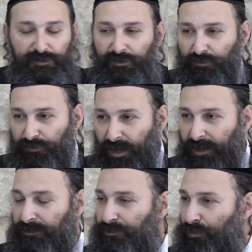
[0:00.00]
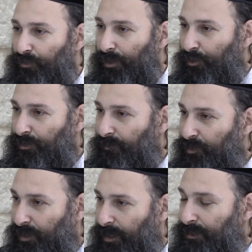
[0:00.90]
So that's what we learned
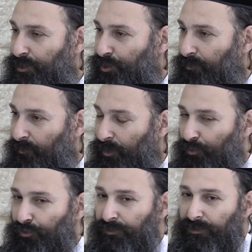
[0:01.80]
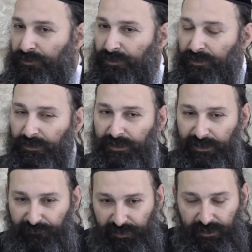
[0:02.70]
about Chesed Sheba Malchut, that the
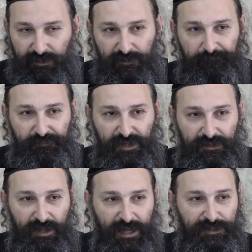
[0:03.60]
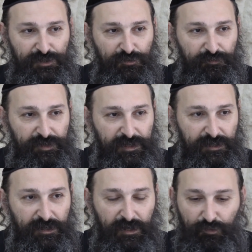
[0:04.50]
giving, it has to
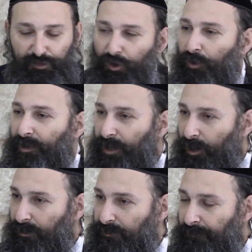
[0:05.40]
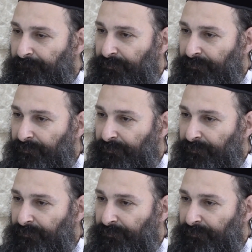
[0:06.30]
be with all my heart.